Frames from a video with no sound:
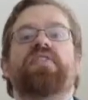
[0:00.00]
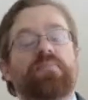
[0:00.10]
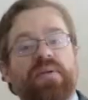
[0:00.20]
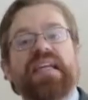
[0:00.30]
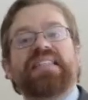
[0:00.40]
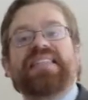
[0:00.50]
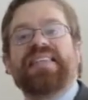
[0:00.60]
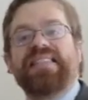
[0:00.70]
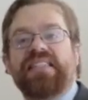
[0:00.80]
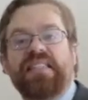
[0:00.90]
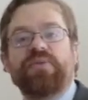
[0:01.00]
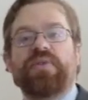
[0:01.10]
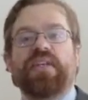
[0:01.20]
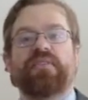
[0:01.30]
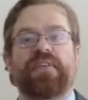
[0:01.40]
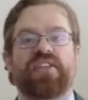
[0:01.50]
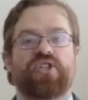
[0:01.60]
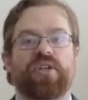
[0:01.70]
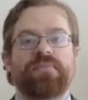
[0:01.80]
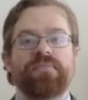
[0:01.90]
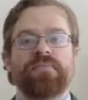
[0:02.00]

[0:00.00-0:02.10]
that plays into the adventure.